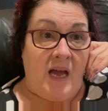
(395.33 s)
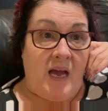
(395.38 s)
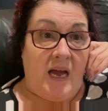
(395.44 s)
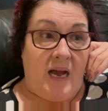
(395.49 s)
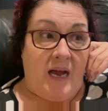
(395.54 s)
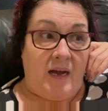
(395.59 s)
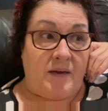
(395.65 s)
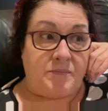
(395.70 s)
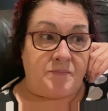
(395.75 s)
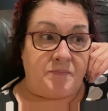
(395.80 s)

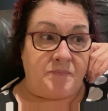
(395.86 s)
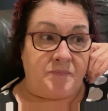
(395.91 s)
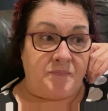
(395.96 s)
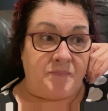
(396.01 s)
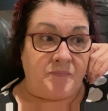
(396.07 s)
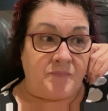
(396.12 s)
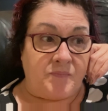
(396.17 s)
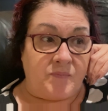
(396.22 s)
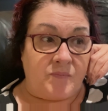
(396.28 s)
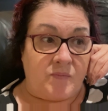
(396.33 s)
I
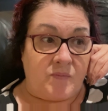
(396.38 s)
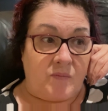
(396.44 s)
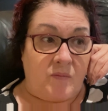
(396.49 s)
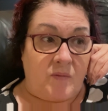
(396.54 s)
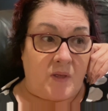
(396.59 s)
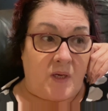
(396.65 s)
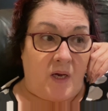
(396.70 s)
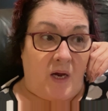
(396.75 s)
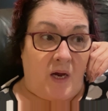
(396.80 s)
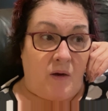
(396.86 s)

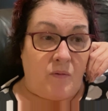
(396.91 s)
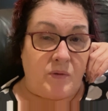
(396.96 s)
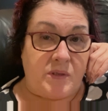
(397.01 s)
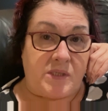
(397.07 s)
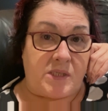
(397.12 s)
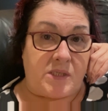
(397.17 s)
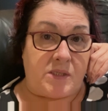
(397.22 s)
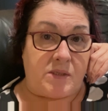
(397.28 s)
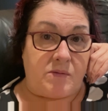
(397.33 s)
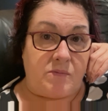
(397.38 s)

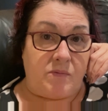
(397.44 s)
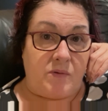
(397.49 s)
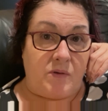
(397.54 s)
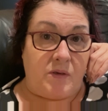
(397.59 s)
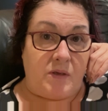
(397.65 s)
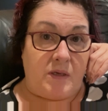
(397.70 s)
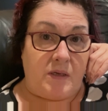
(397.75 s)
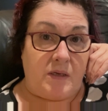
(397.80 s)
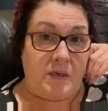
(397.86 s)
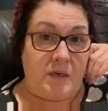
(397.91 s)
was
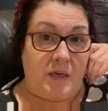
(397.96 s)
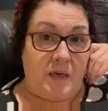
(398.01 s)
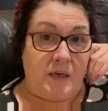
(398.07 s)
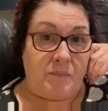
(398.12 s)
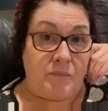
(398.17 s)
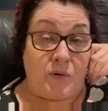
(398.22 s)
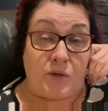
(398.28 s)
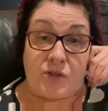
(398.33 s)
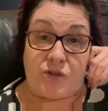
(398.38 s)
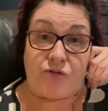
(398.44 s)

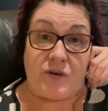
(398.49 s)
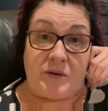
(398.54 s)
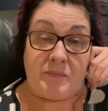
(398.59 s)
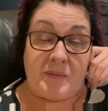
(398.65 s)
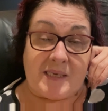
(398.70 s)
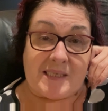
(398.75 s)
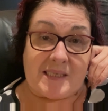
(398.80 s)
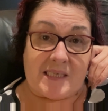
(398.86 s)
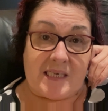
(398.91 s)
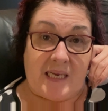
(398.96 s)
monitoring my
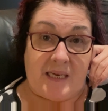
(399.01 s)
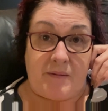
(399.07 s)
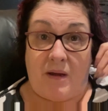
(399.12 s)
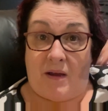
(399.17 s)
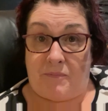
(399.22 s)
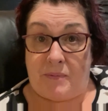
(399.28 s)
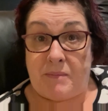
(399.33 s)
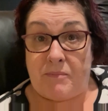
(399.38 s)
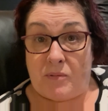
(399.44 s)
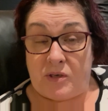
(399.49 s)
sleep. I've
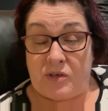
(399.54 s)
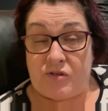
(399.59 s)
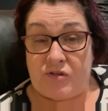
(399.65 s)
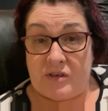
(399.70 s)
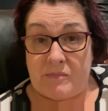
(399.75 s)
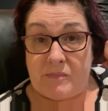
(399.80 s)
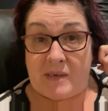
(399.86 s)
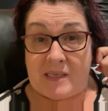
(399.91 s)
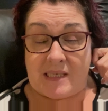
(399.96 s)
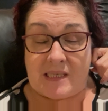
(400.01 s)
been
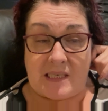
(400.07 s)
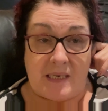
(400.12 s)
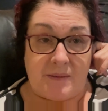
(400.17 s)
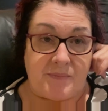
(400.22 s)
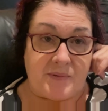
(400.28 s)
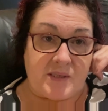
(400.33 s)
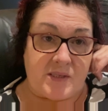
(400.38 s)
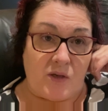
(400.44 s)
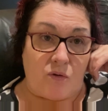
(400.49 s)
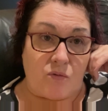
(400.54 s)
monitoring my sleep
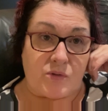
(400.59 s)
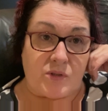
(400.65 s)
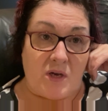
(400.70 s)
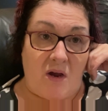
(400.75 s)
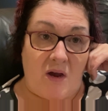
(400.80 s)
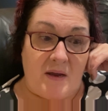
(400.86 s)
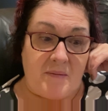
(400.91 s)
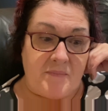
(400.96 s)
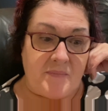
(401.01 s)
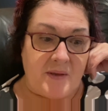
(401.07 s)
this whole
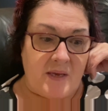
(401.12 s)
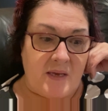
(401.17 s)
time.